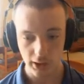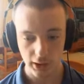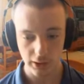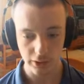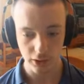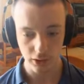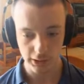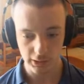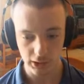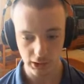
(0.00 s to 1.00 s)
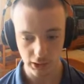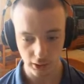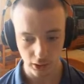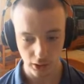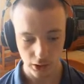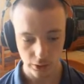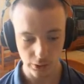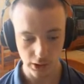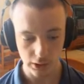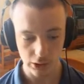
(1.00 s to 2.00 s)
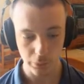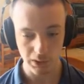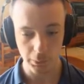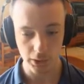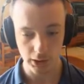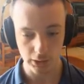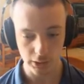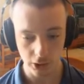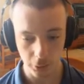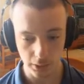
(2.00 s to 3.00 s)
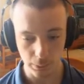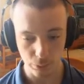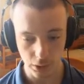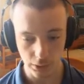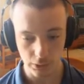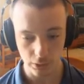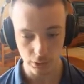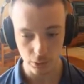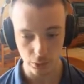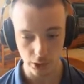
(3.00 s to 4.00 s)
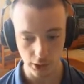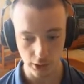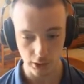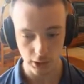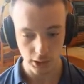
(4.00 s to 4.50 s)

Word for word: And then let's see, there is also what I would like to term processors, or